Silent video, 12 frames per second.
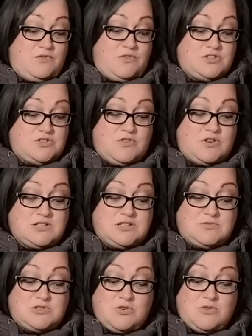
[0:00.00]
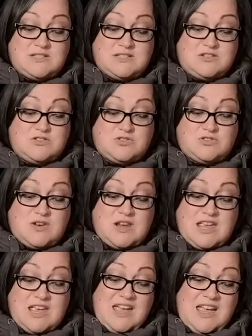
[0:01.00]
for Jerusalem tourist industry,